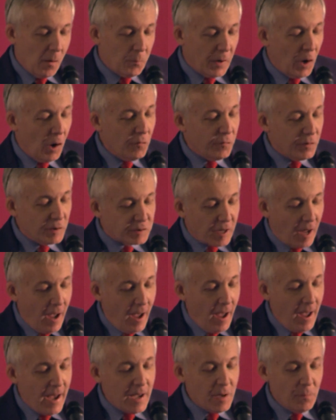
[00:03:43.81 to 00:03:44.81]
But over
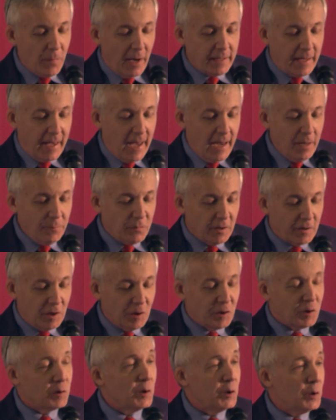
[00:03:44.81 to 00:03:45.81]
time, I came to
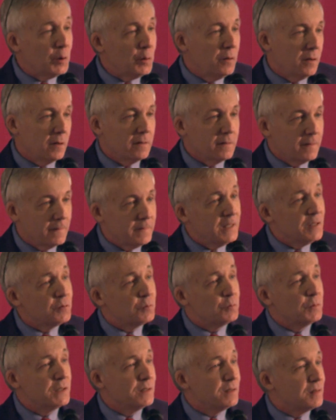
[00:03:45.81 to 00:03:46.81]
conclude that
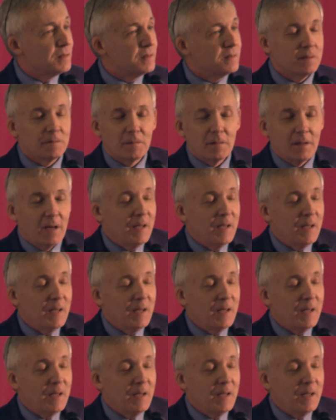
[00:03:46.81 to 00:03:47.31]
this was